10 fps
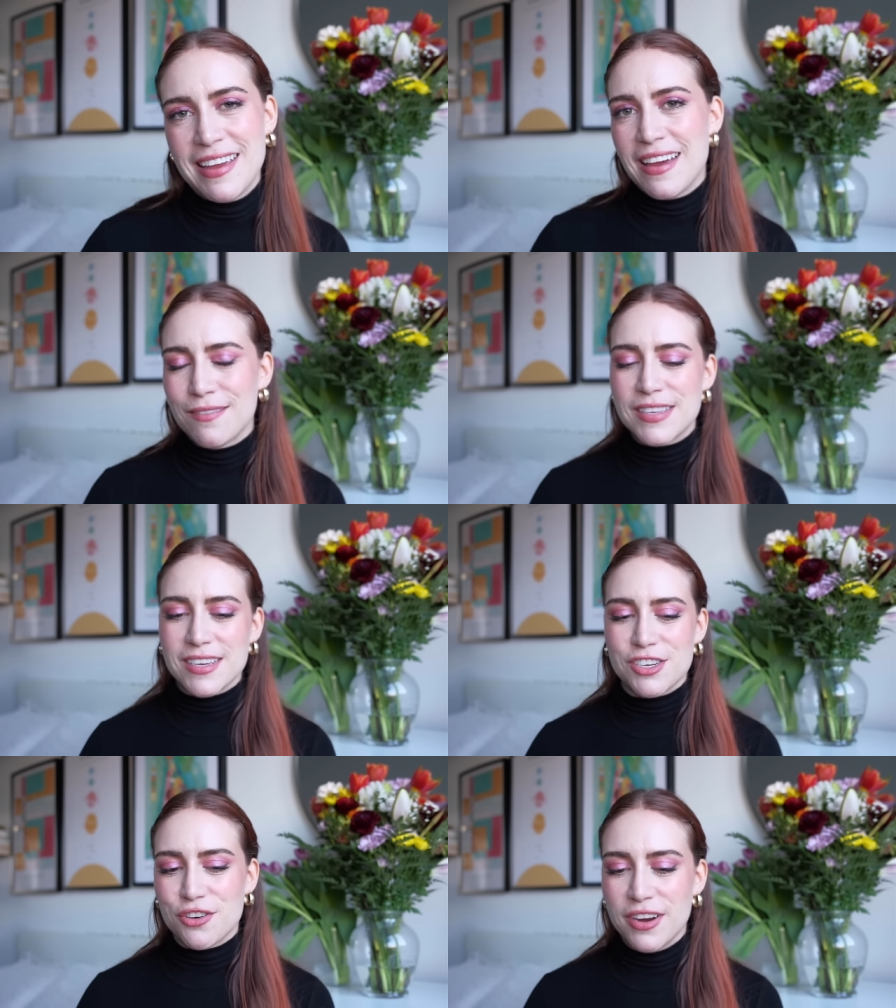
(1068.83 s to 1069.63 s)
I have
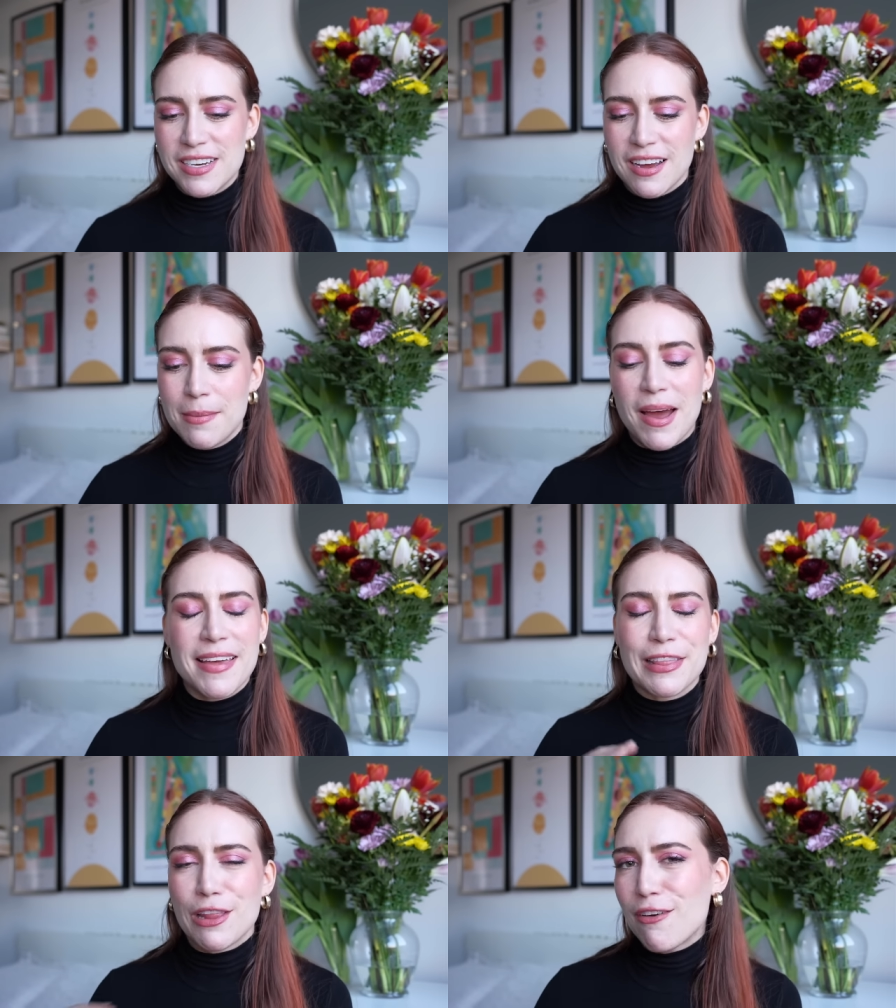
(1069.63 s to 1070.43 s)
such a great time. I
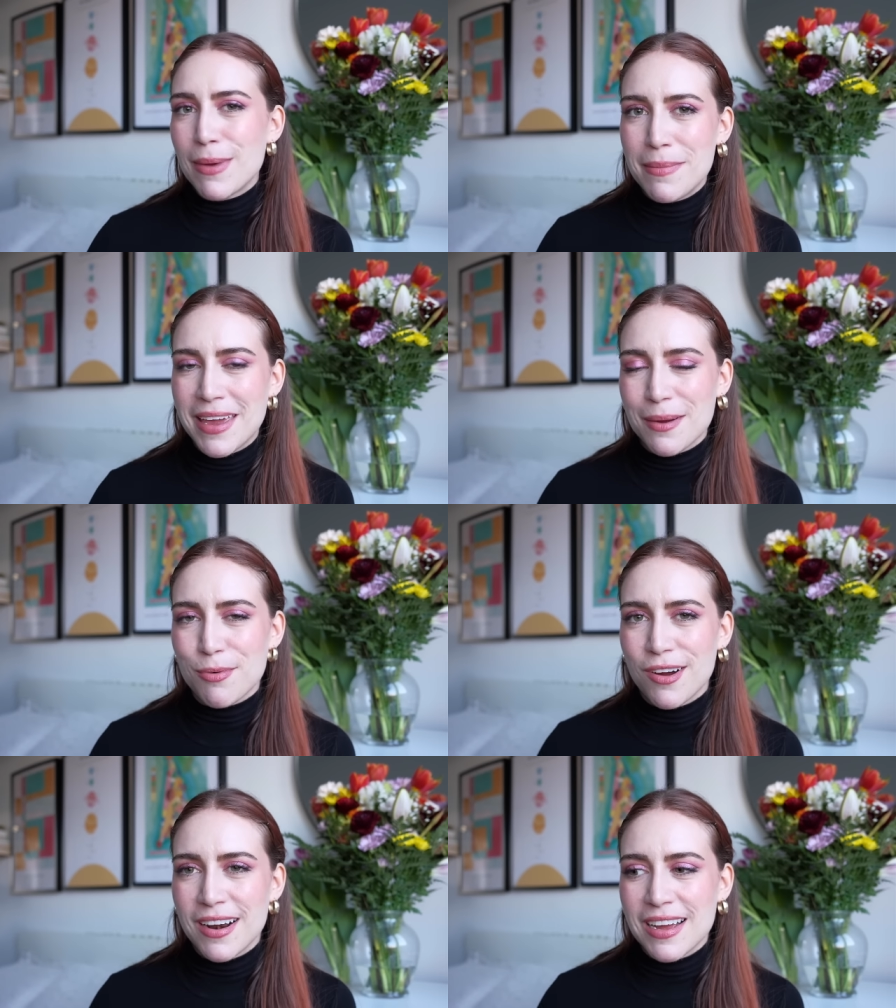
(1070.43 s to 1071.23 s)
love my makeup
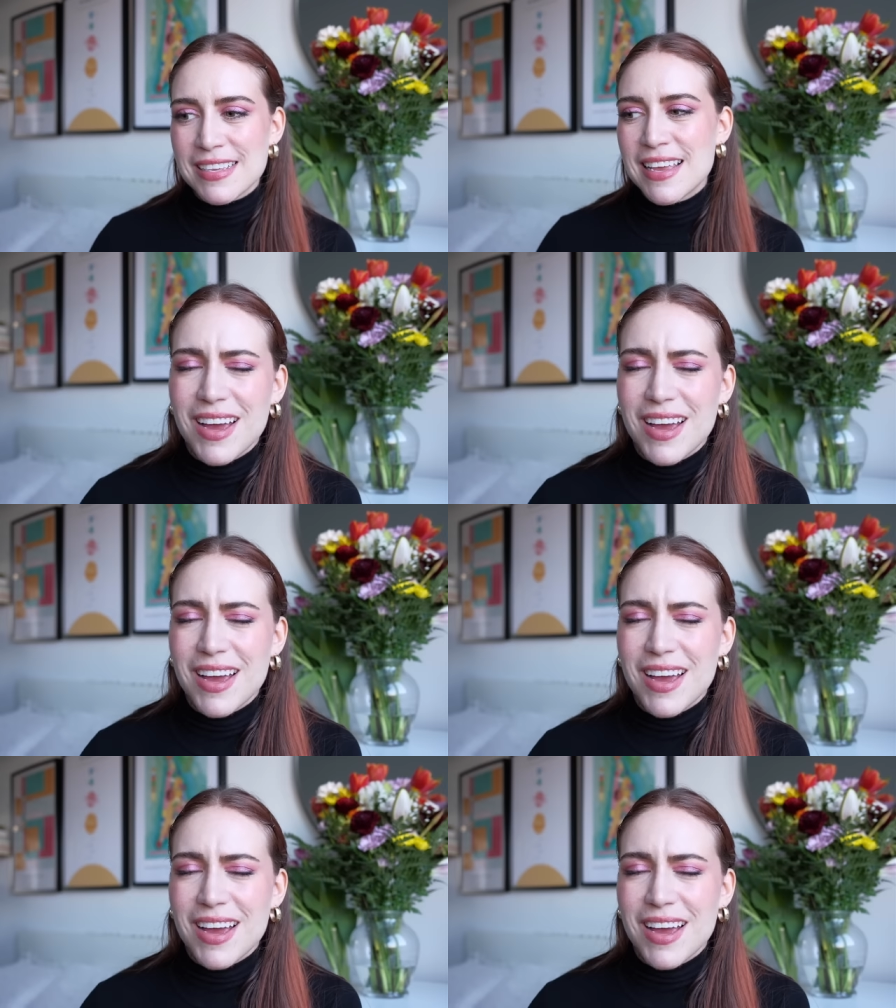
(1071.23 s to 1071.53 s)
products.